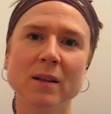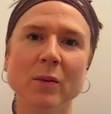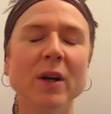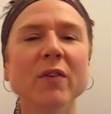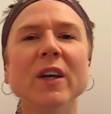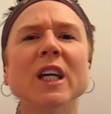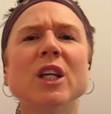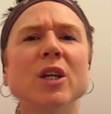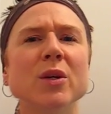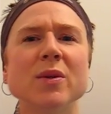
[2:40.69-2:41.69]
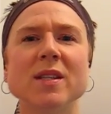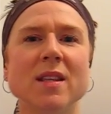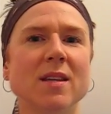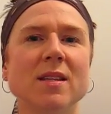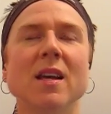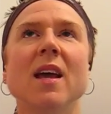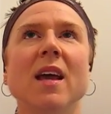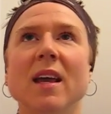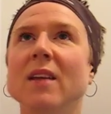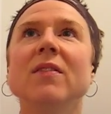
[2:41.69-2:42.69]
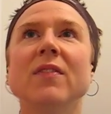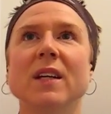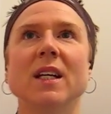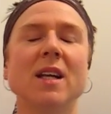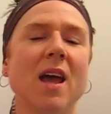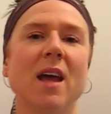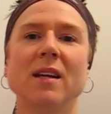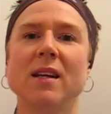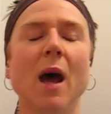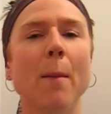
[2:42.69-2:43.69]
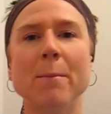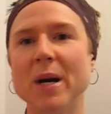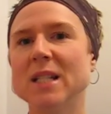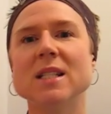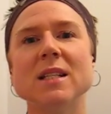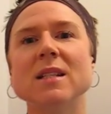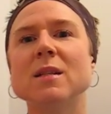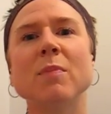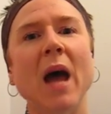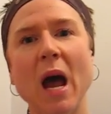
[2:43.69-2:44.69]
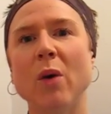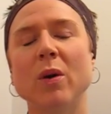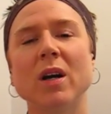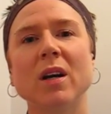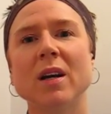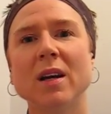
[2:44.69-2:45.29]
What if we could use this infinite and abundant power